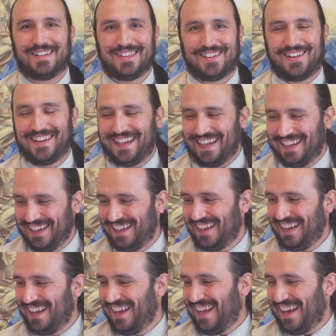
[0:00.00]
Learning.
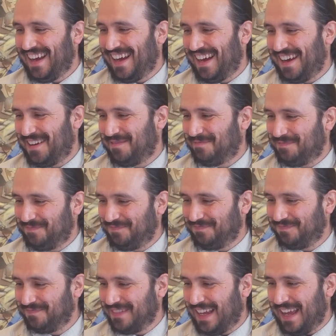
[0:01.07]

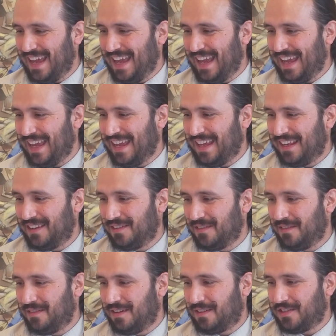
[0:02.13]
And
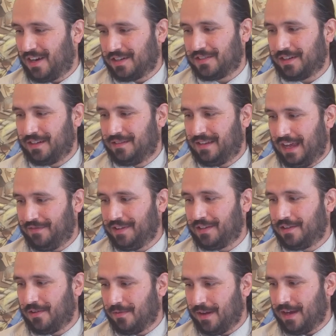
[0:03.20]
Dr. David
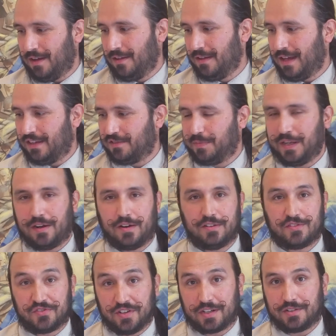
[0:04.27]
Carell has been our
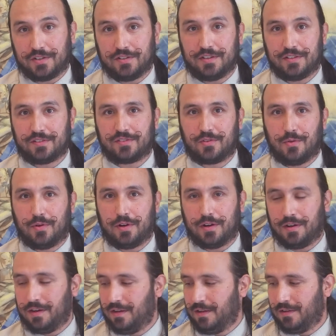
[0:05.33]
instructor this
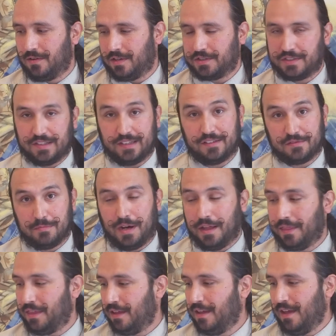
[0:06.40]
quarter, or I should say this
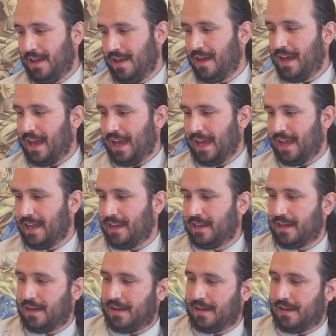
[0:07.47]
month, and